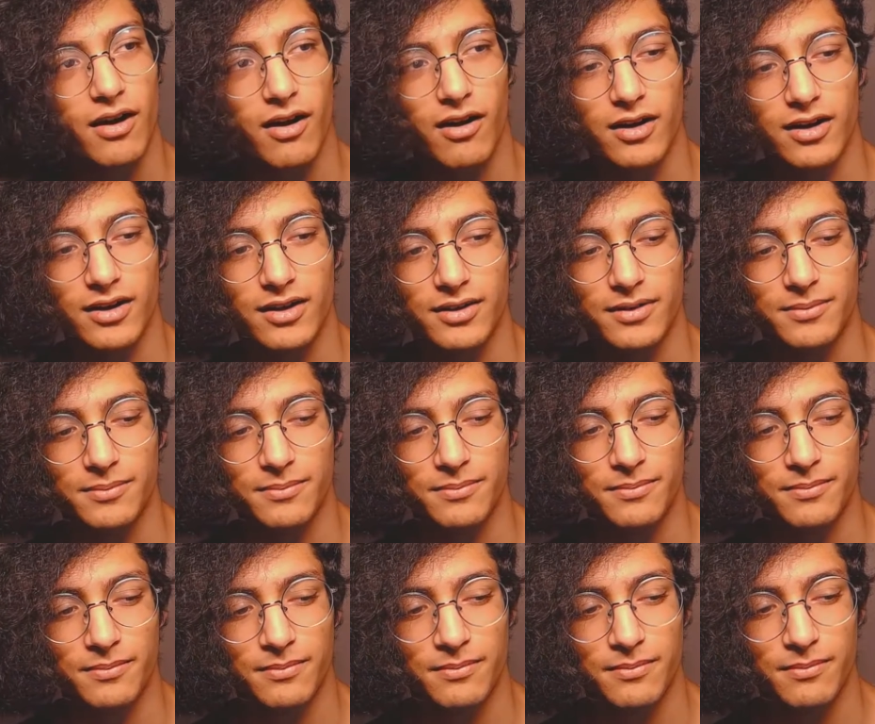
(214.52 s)
are
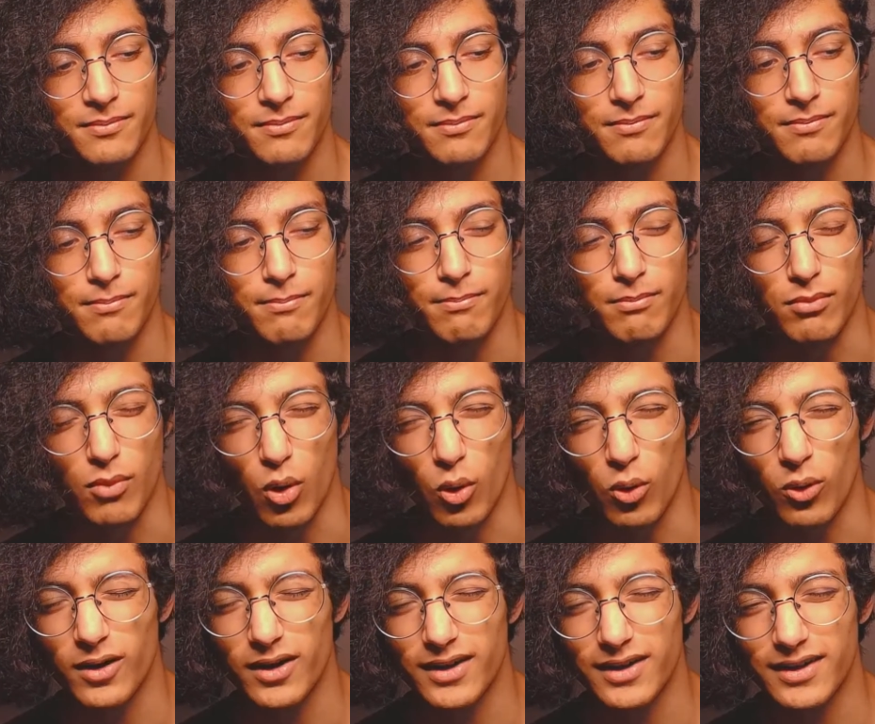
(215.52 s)

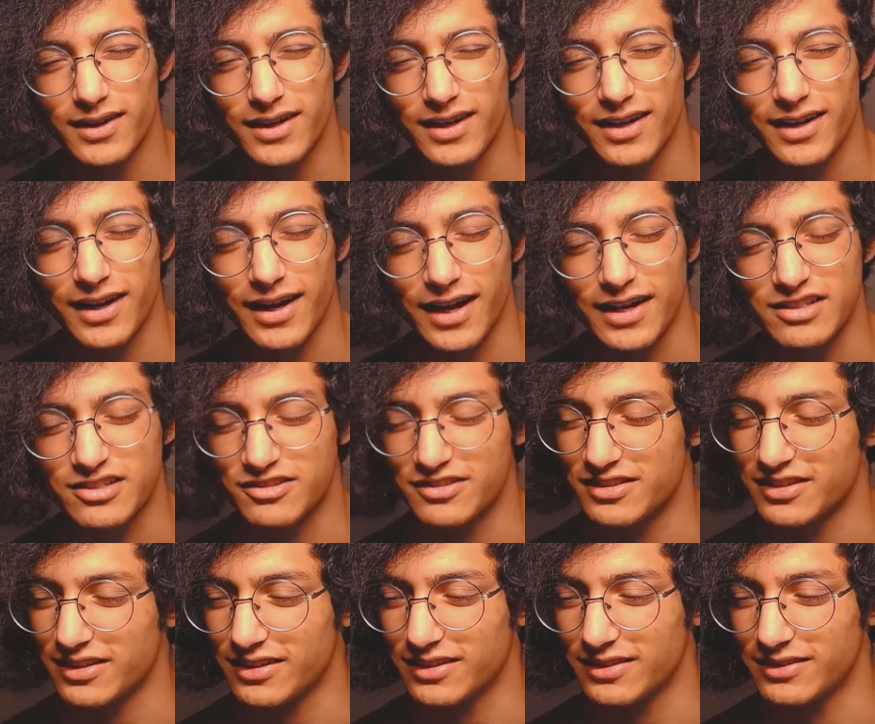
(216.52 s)
more, I just
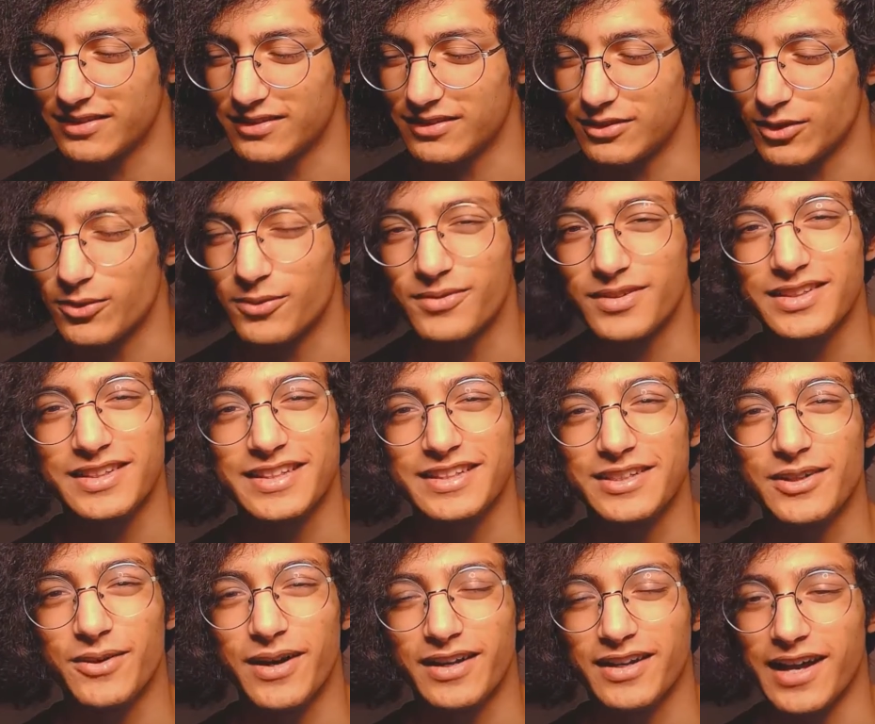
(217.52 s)
don't really
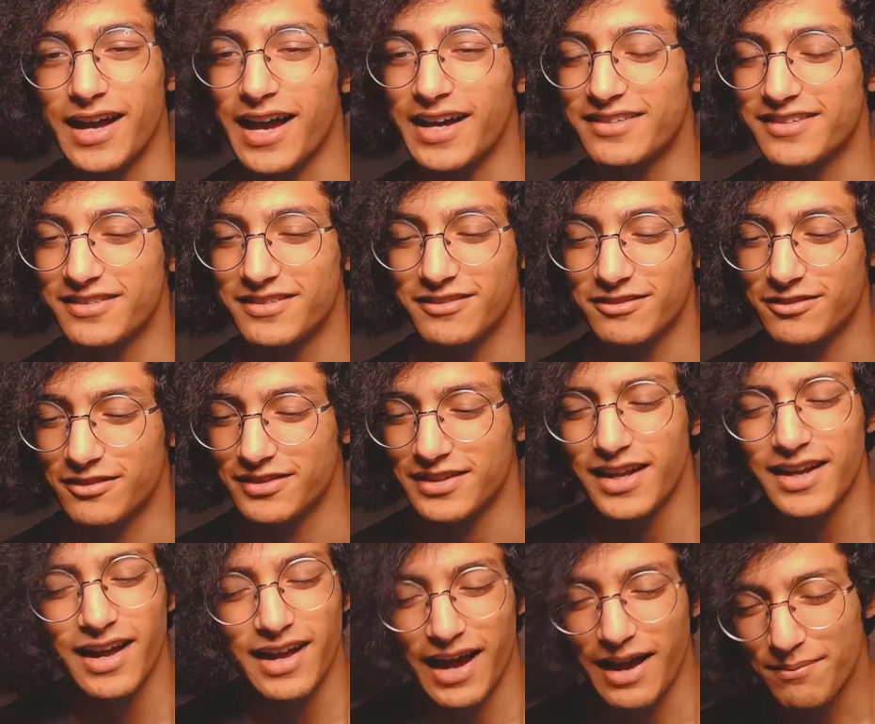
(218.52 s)
know how to access those, because
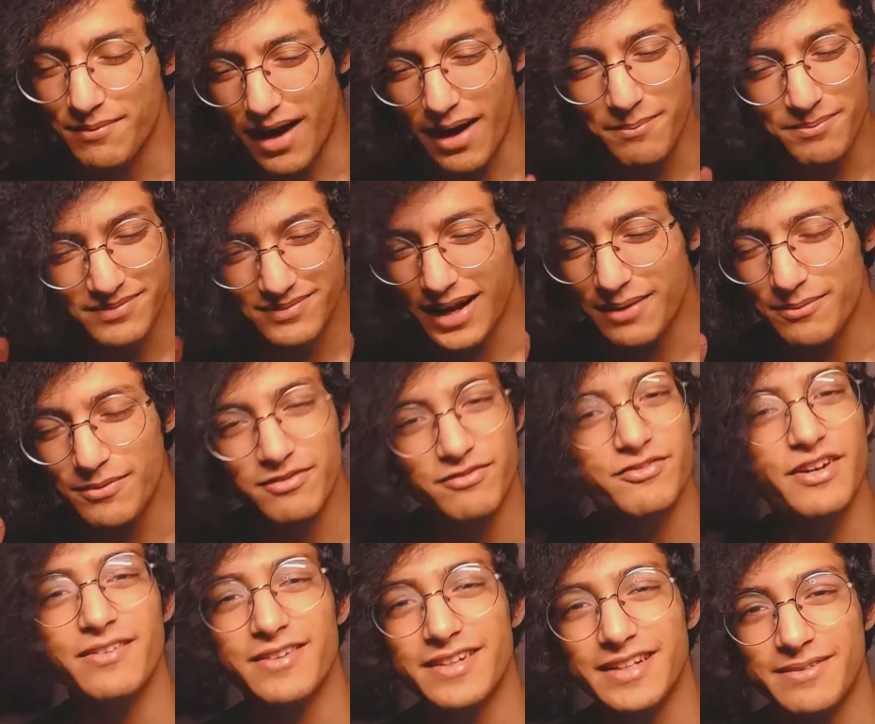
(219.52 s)
I'm a
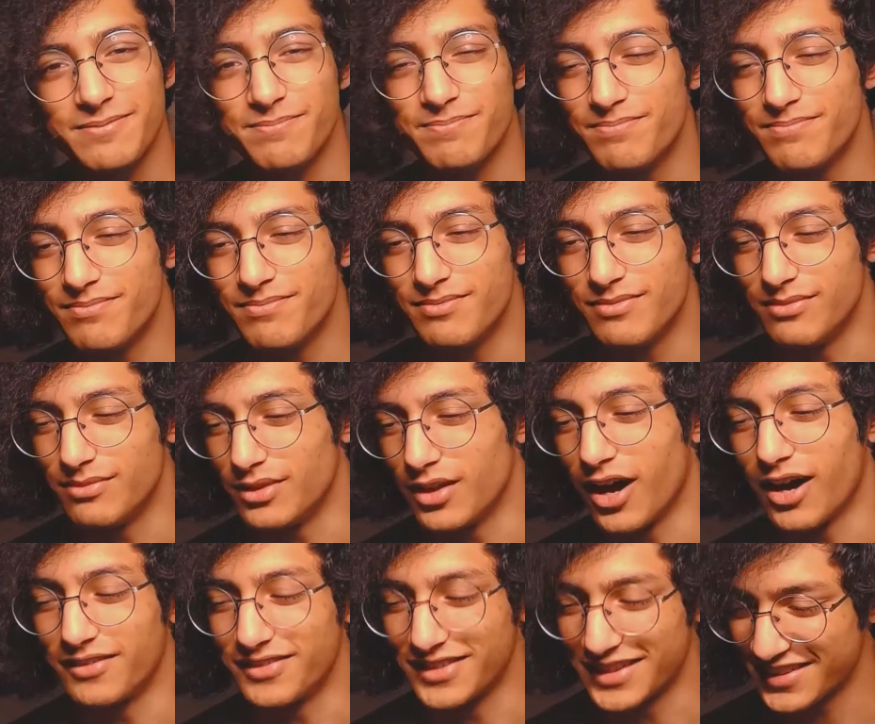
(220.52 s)
very
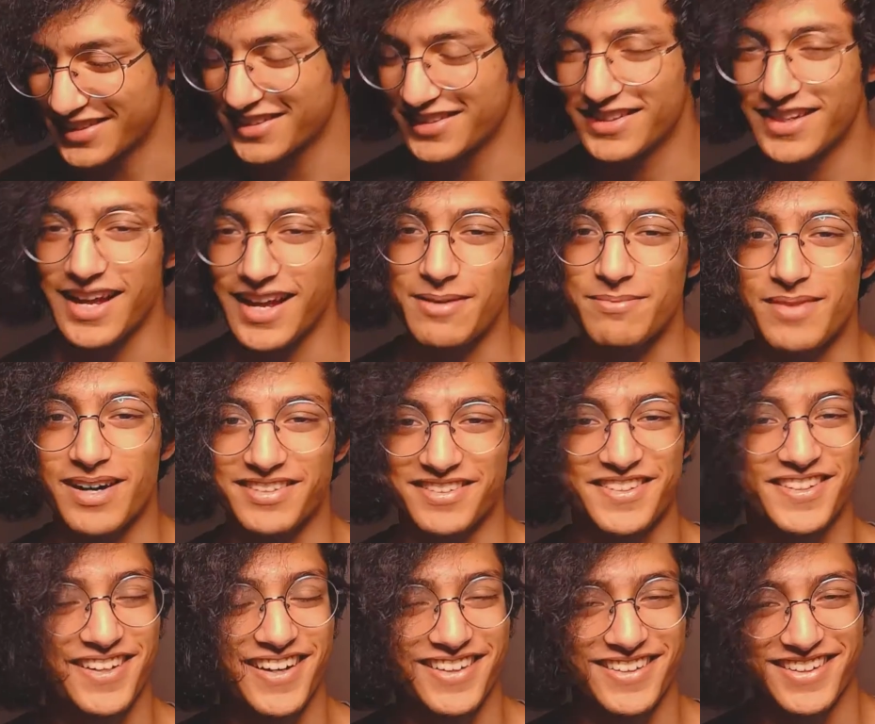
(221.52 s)
novice at
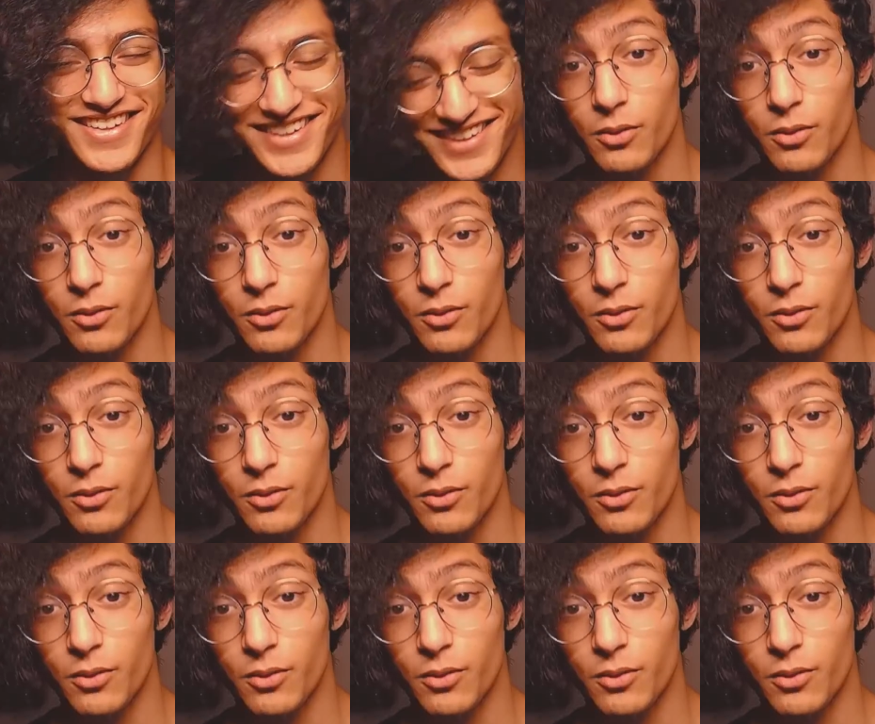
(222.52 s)
Monster Hunter.